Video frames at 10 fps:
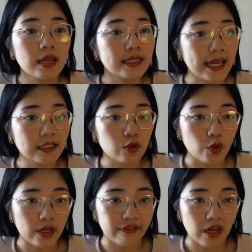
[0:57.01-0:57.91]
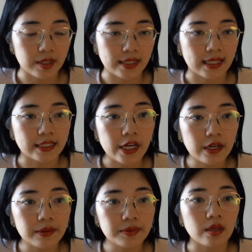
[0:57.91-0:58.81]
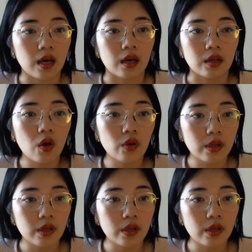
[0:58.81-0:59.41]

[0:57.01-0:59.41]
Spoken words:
10 to 25% tariffs on all